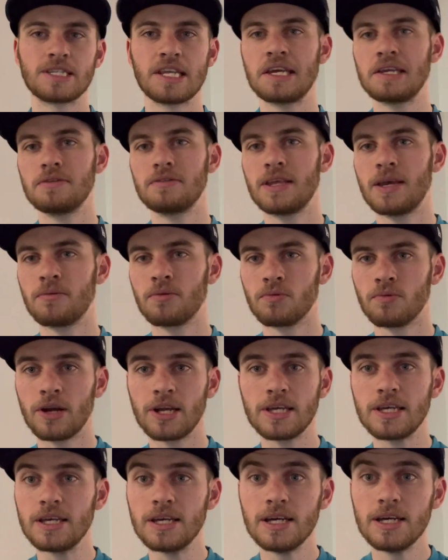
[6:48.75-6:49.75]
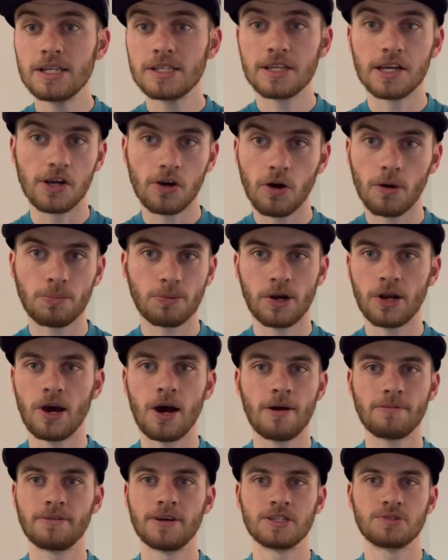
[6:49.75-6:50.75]
They were ready to incorporate
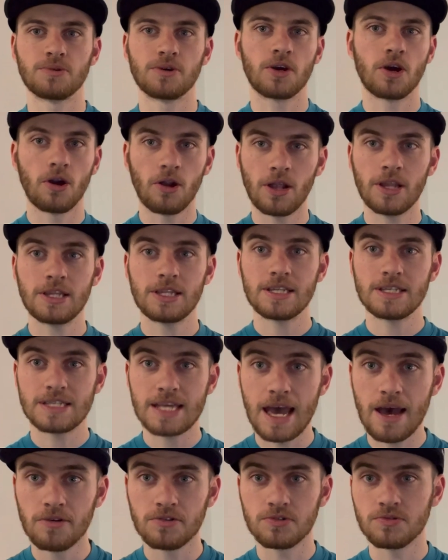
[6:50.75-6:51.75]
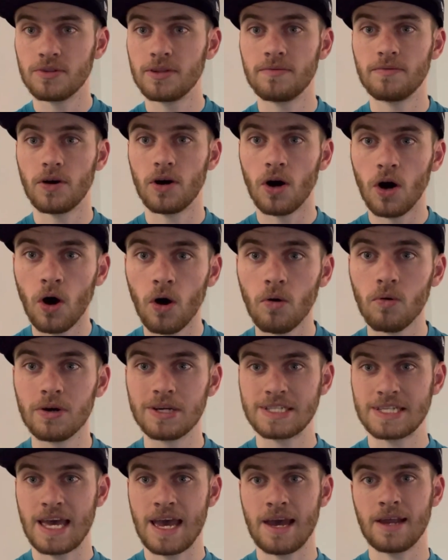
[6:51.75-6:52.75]
offense with Karl Anthony Towns, who they've
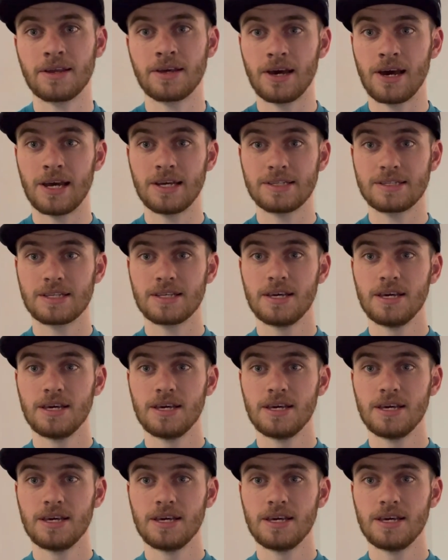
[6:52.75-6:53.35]
always had, guys.